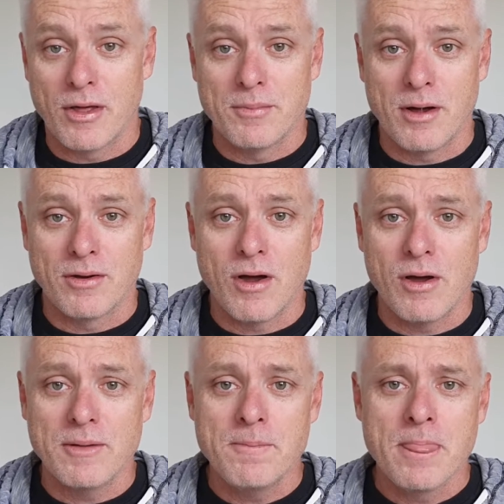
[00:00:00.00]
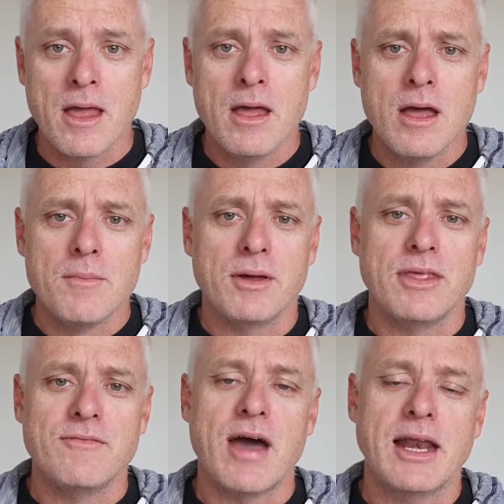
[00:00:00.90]
them online. But
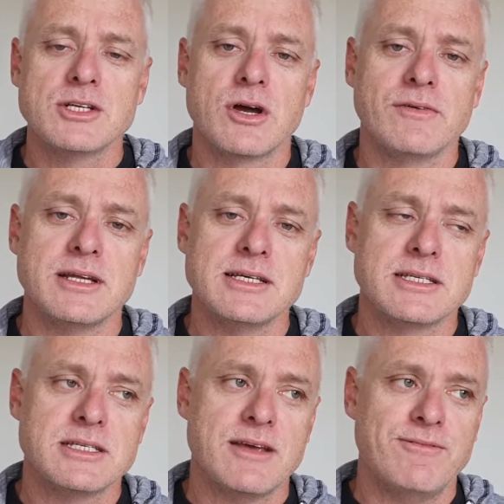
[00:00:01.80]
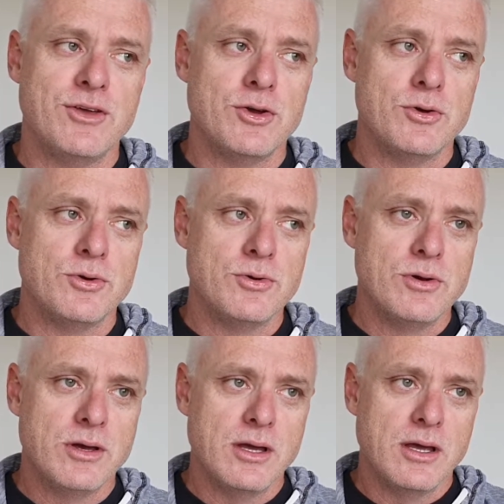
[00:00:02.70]
the advantage of it is if
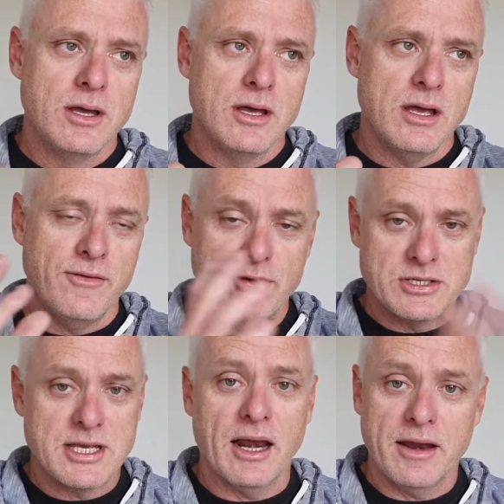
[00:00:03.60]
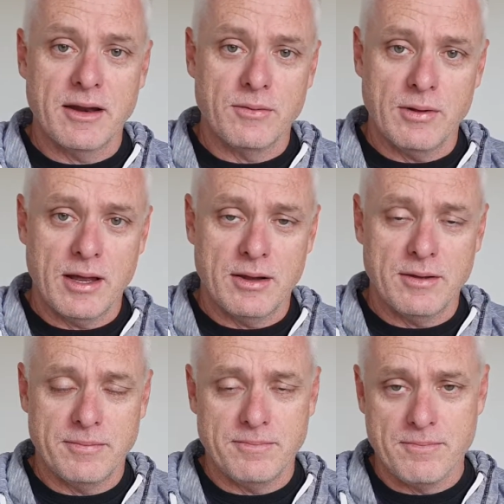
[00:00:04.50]
you sell it at
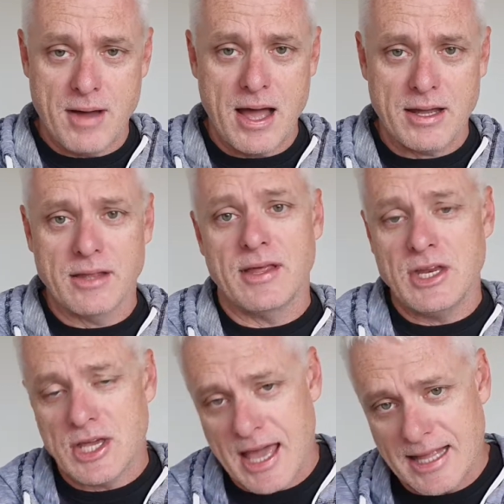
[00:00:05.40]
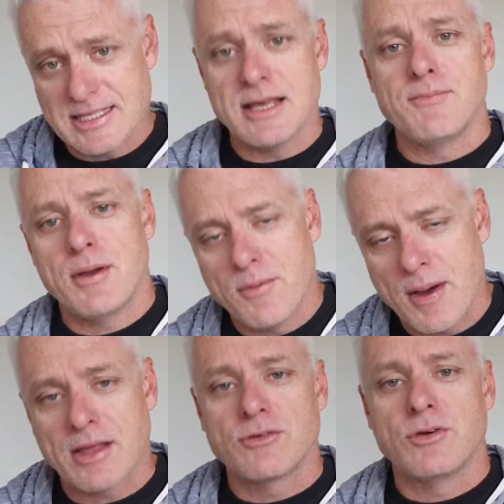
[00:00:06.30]
a market, then you can send people
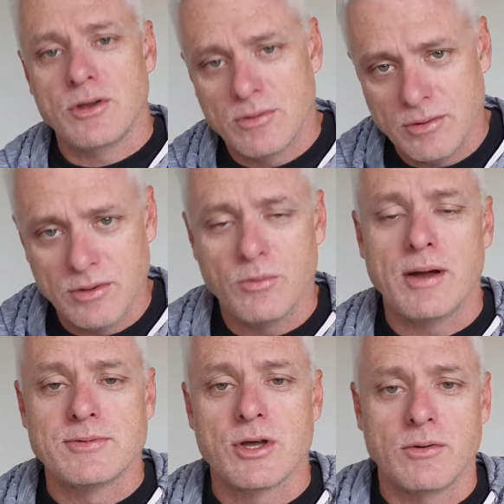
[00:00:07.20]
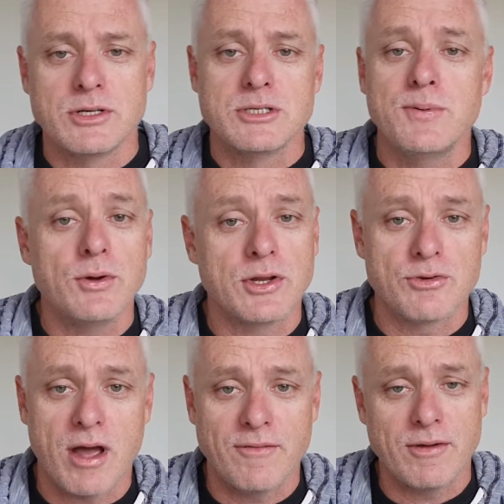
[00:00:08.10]
back through your website, which is building
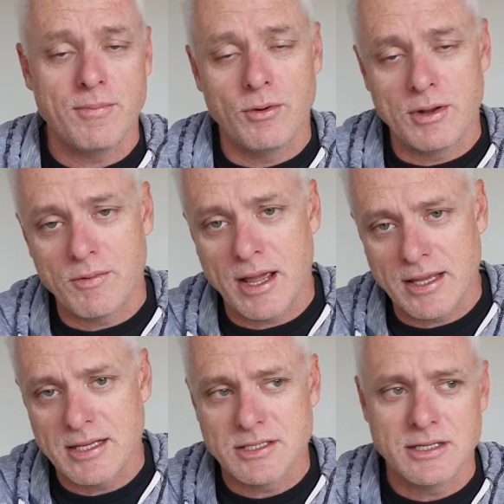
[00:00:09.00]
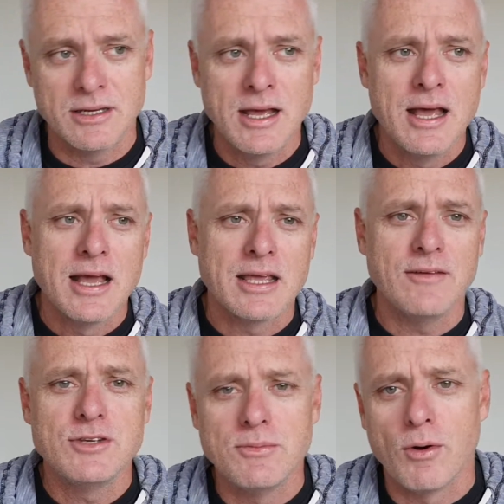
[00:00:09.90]
traffic, building rankings, and
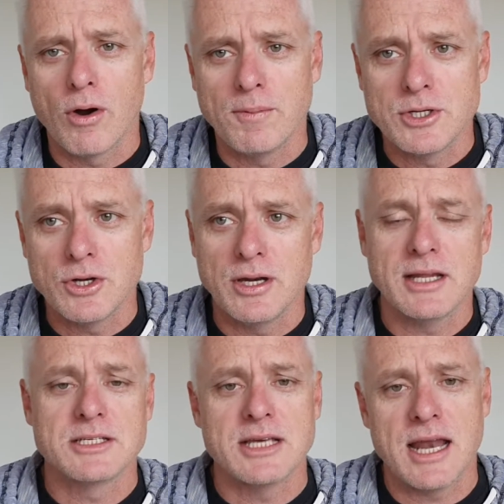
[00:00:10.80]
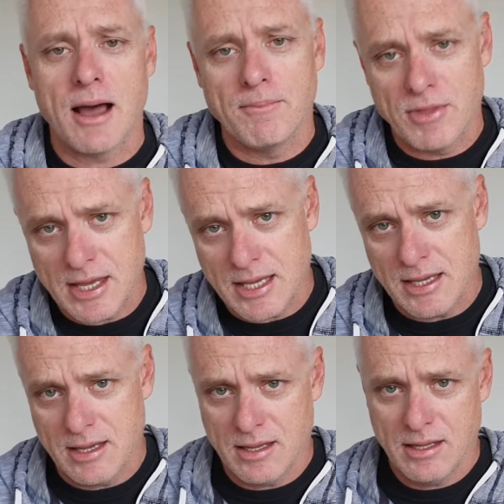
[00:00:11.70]
gives you more opportunity to set up the